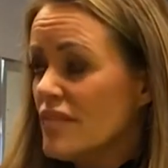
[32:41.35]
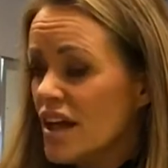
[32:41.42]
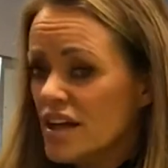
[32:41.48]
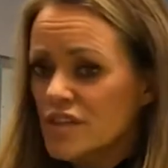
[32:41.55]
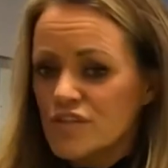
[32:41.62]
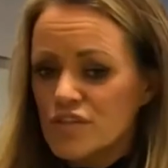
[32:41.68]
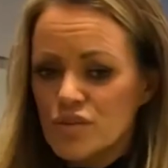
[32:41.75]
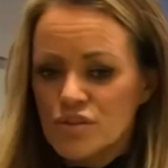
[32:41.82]
And
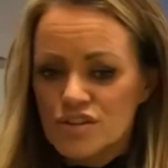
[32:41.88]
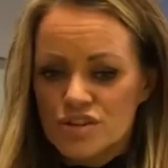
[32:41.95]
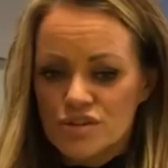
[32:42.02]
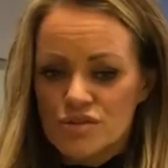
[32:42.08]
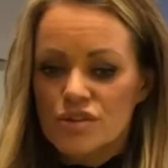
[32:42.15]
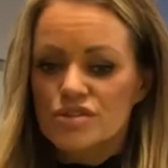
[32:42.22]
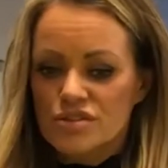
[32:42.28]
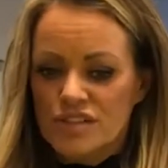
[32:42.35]
of course
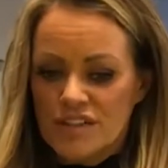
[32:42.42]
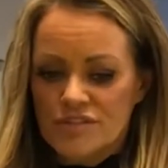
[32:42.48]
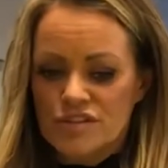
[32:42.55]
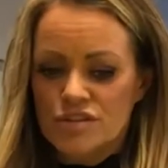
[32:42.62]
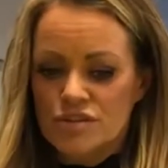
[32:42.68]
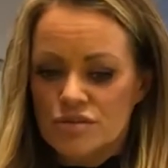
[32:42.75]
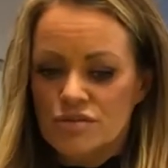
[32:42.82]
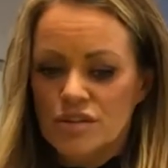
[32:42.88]
you also have
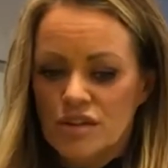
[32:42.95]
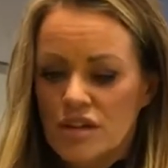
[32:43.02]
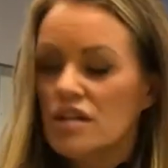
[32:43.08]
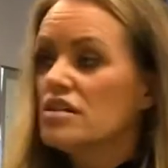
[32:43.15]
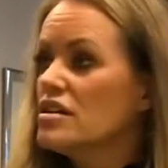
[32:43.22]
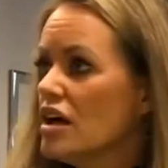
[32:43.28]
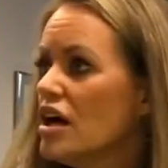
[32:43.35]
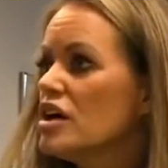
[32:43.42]
to do
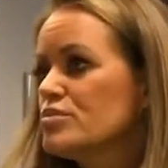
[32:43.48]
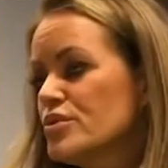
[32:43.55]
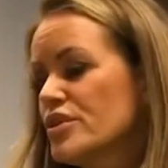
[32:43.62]
the hard